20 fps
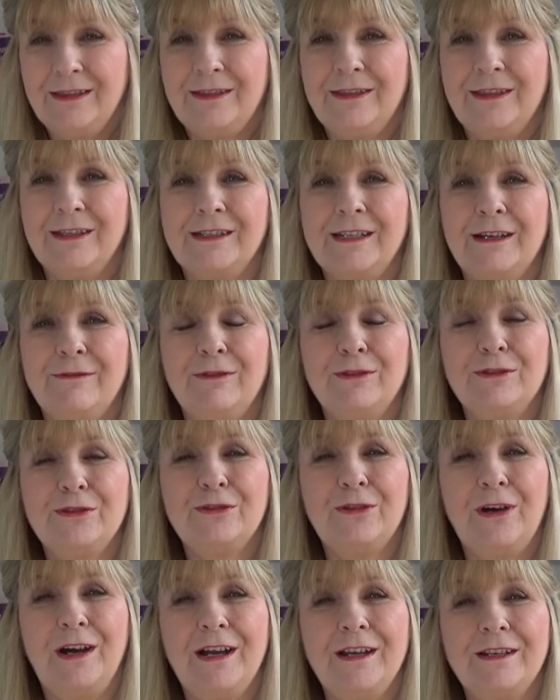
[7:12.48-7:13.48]
The devil
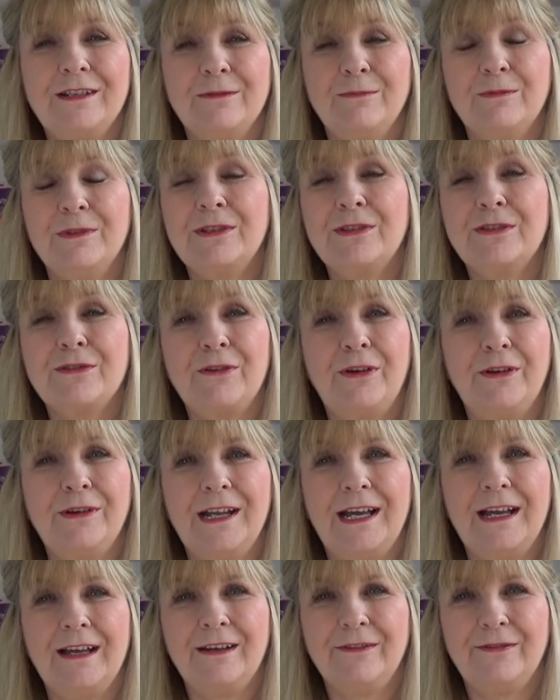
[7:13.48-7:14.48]
tried and was thrown
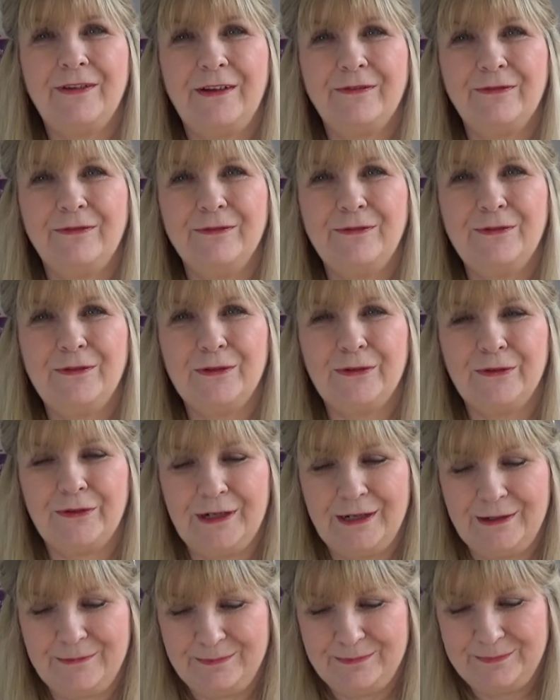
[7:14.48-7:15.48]
out of heaven for
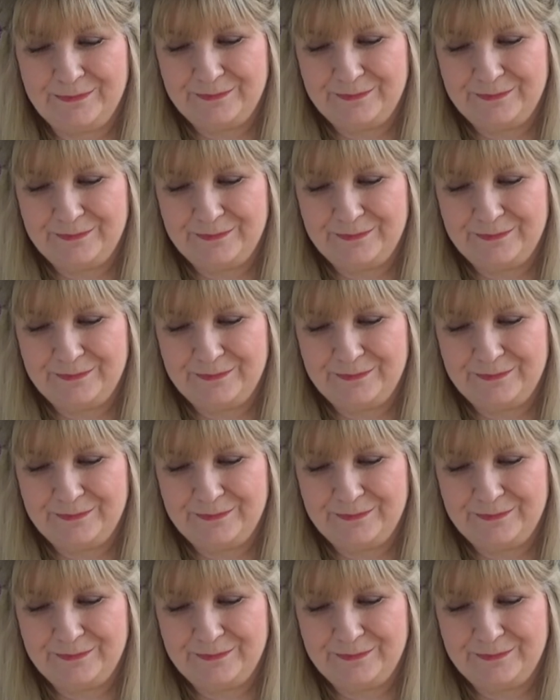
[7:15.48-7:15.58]
it.